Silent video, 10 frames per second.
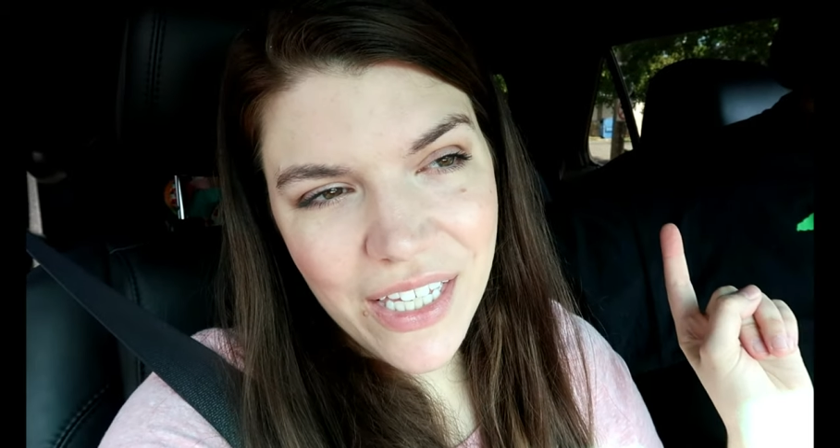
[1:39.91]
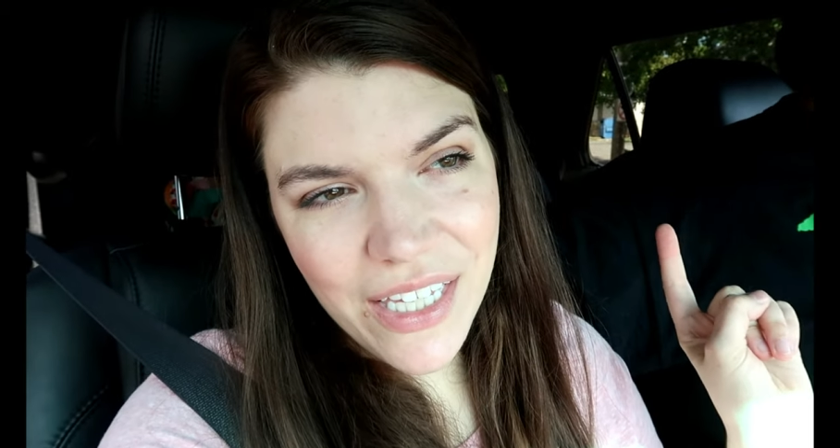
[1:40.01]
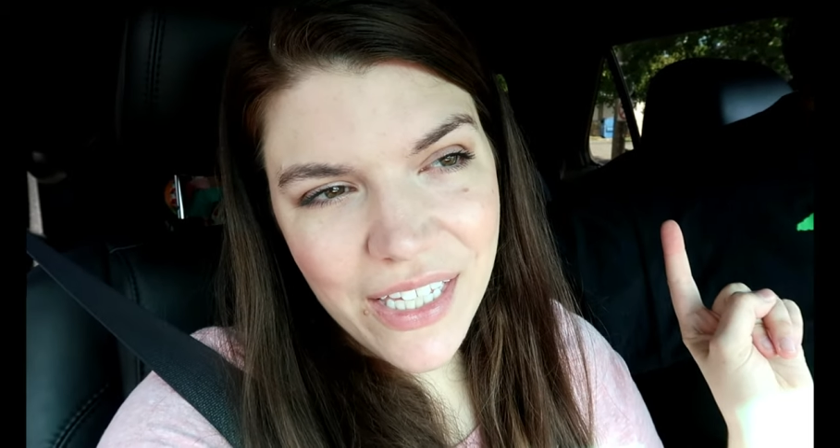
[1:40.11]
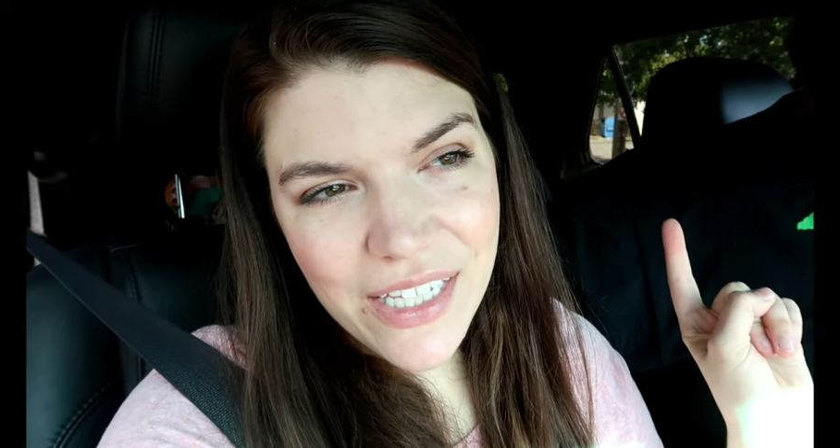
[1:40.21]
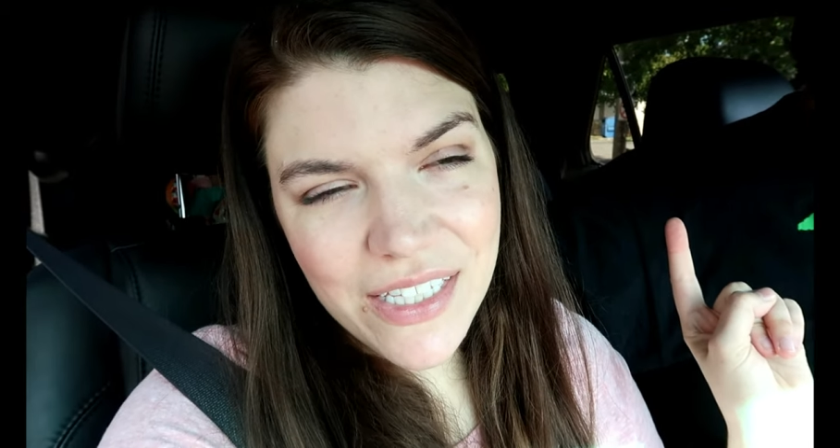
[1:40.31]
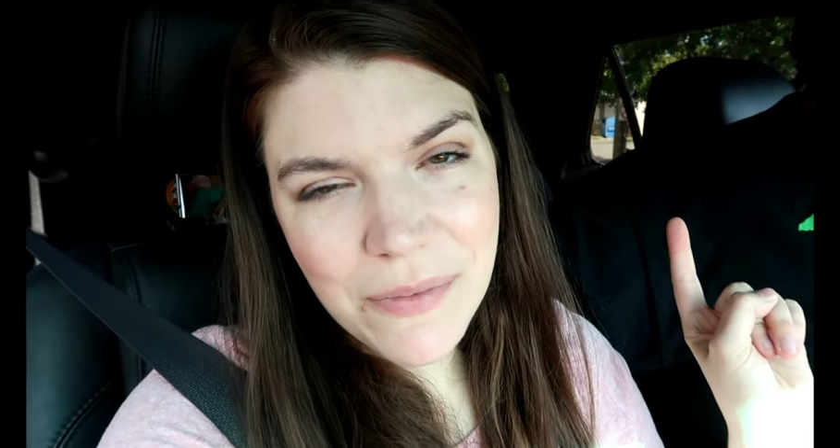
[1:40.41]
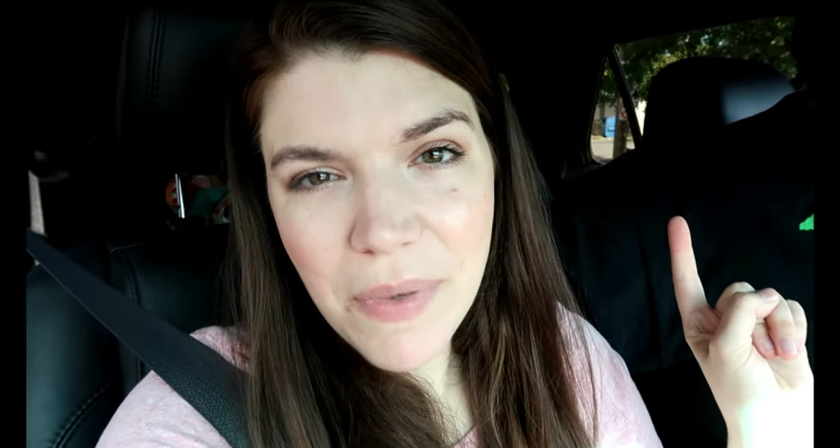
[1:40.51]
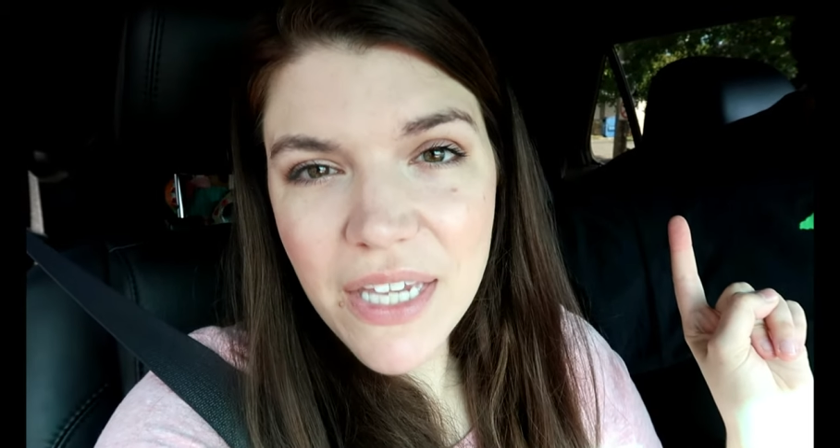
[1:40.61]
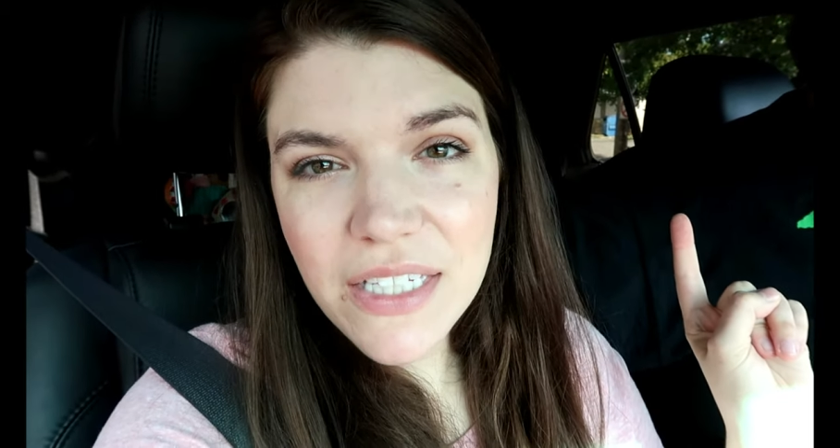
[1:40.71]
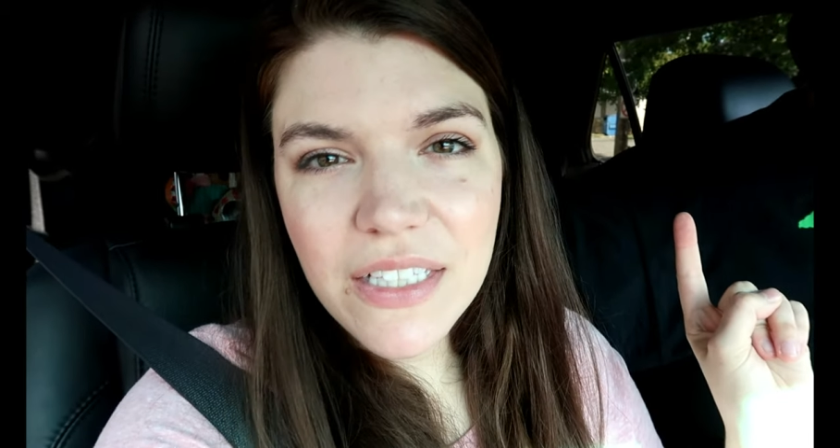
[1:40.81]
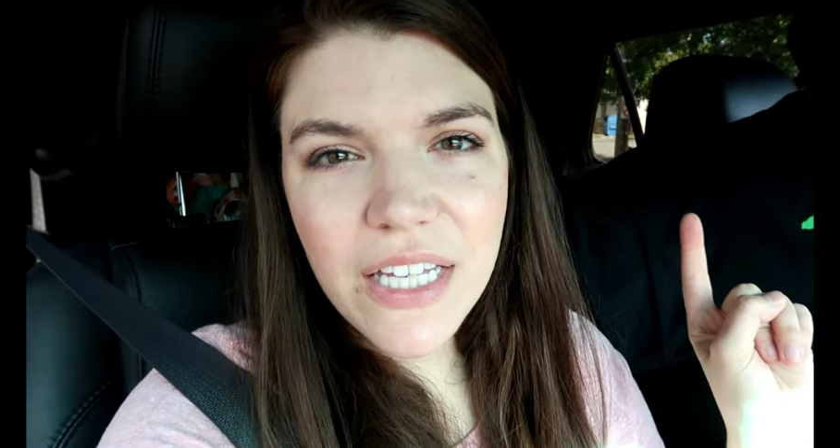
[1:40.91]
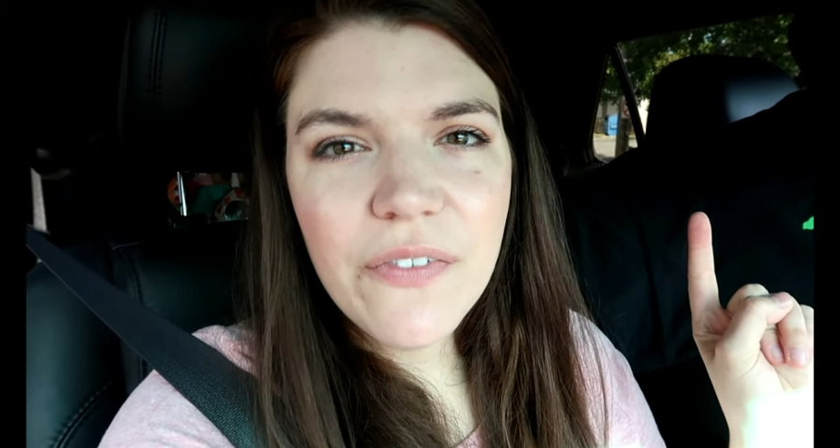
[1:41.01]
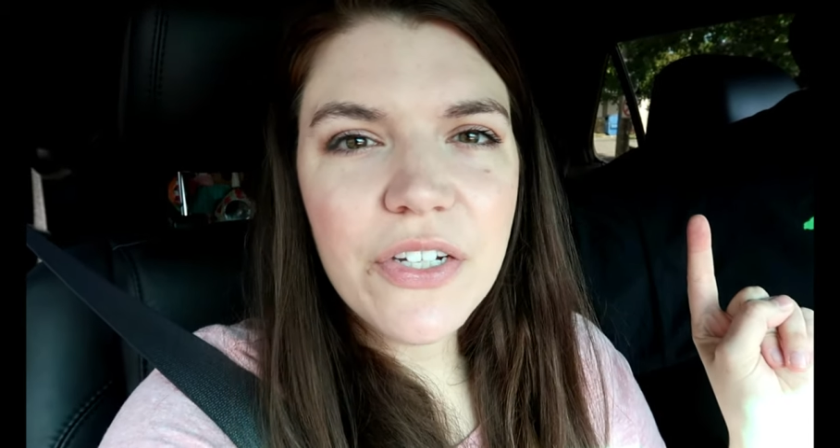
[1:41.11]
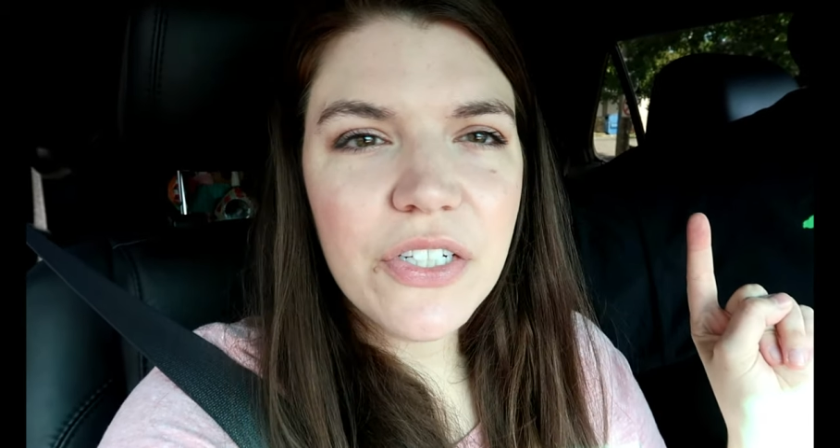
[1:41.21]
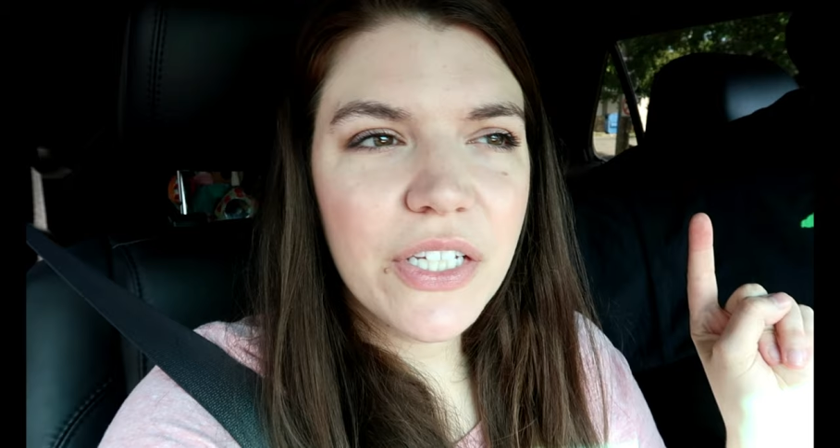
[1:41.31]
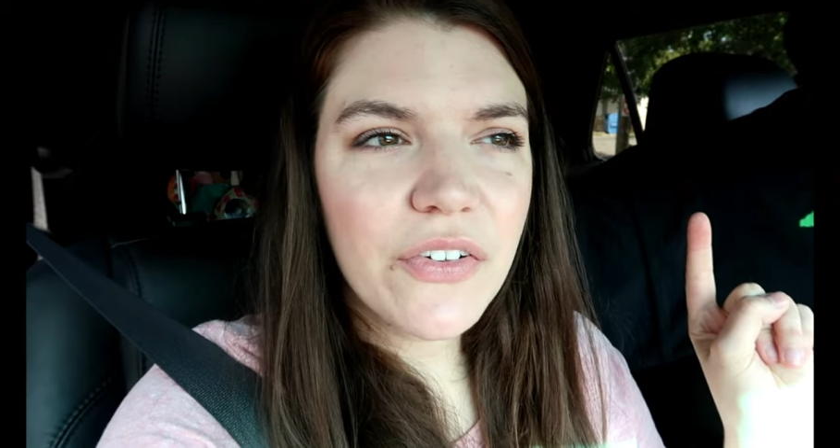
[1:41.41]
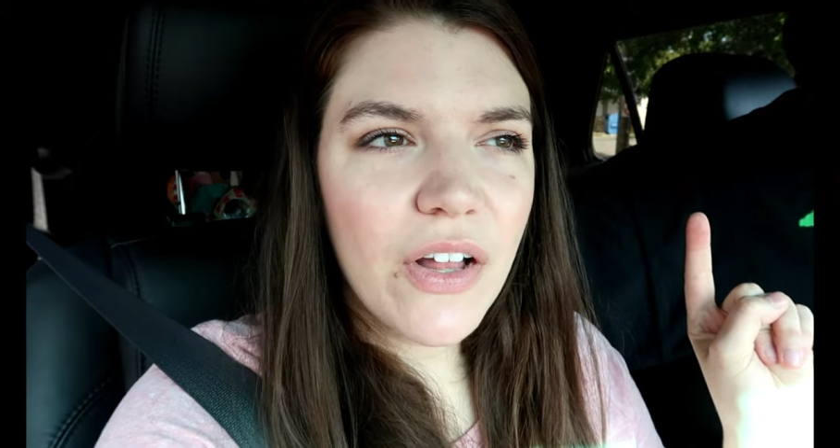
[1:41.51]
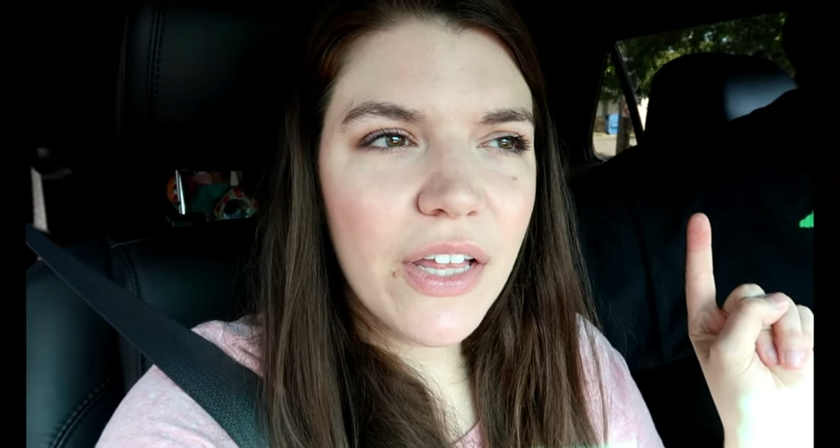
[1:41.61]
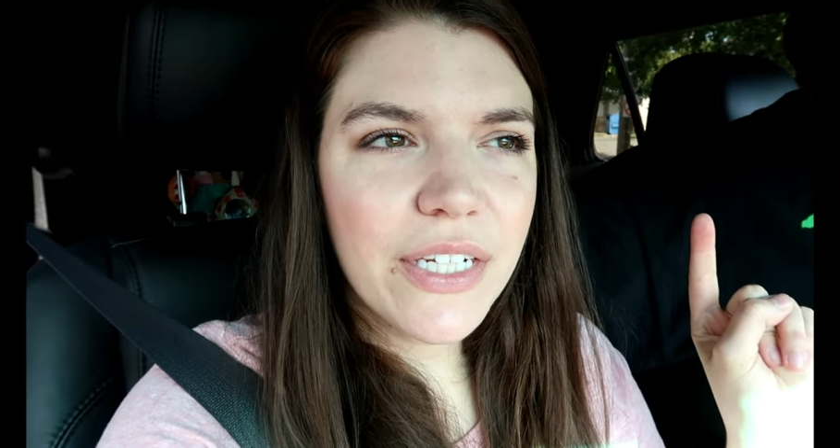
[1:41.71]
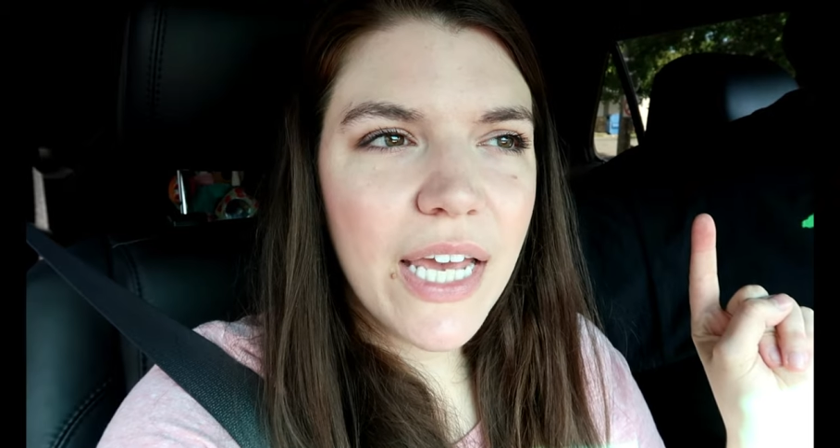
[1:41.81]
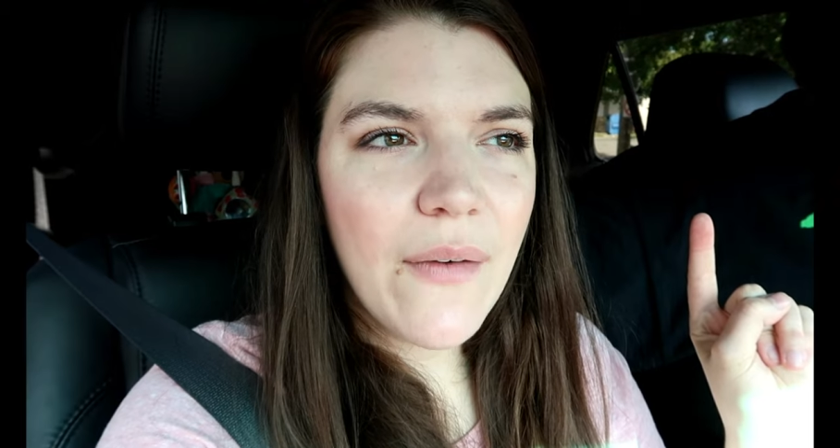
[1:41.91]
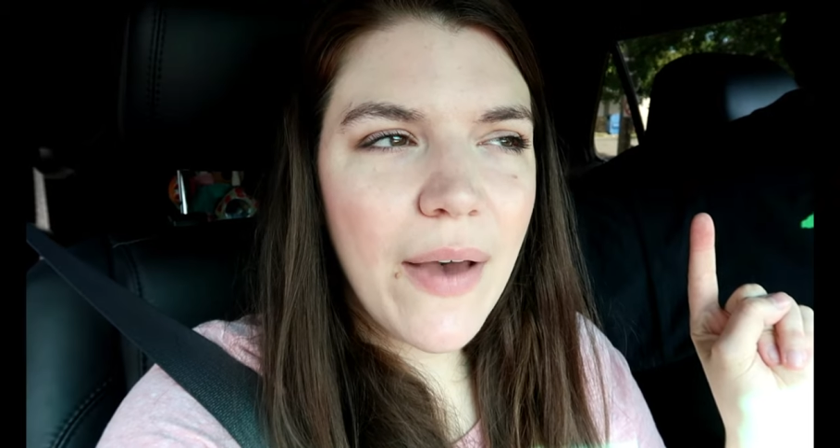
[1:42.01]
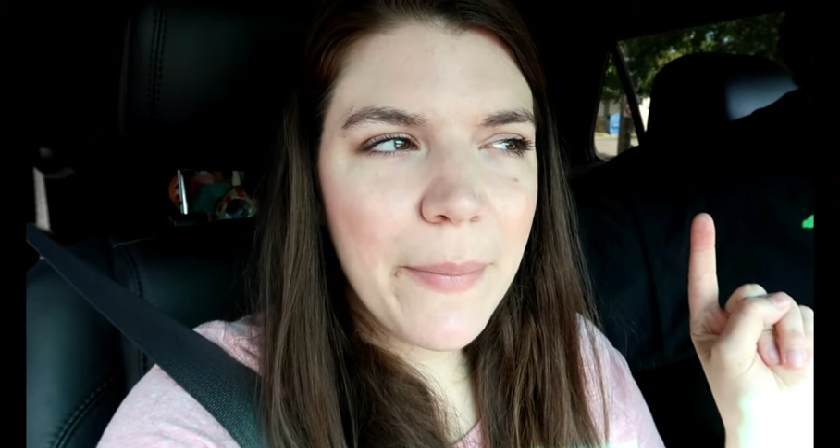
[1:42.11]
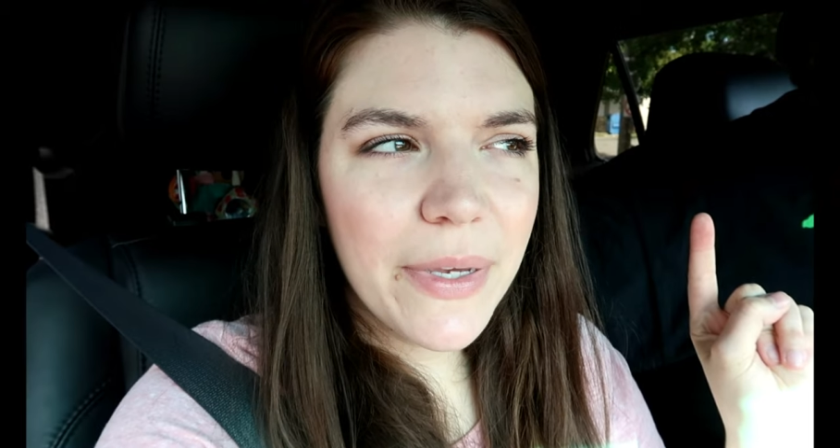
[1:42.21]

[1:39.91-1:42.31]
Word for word: is basically officially crawling now i